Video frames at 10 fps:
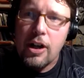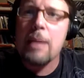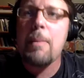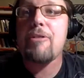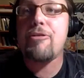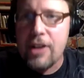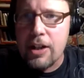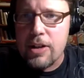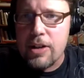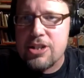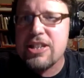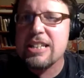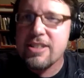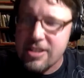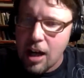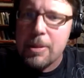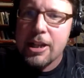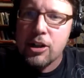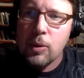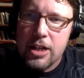And my fear is that some
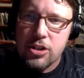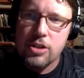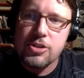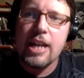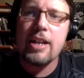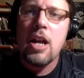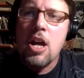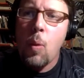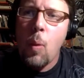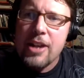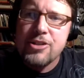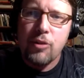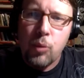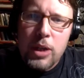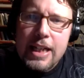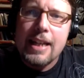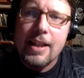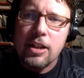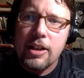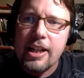iterations and ways of
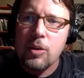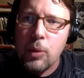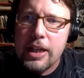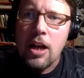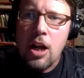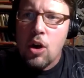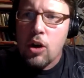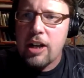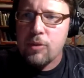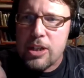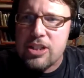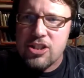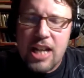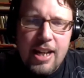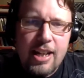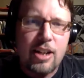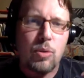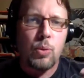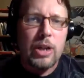rekindling and restating and